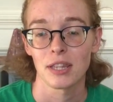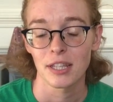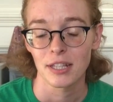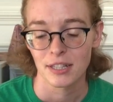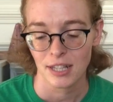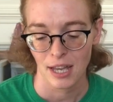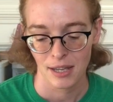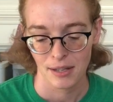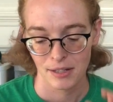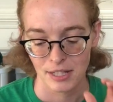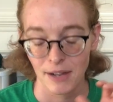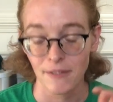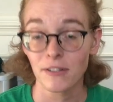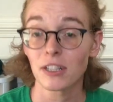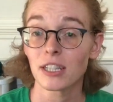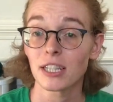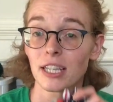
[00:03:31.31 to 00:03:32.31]
This I
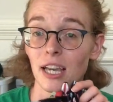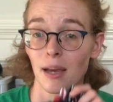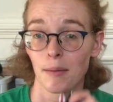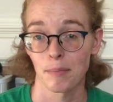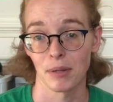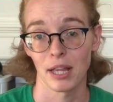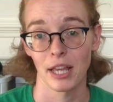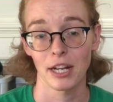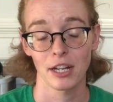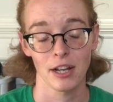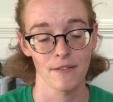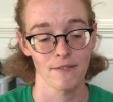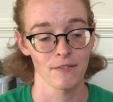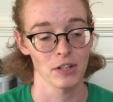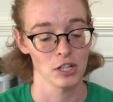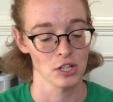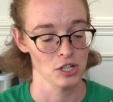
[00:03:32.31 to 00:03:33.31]
definitely am planning on
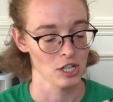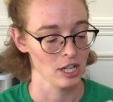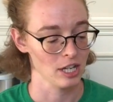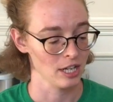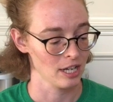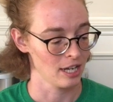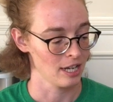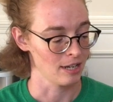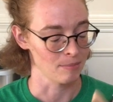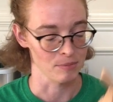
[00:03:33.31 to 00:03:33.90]
finishing.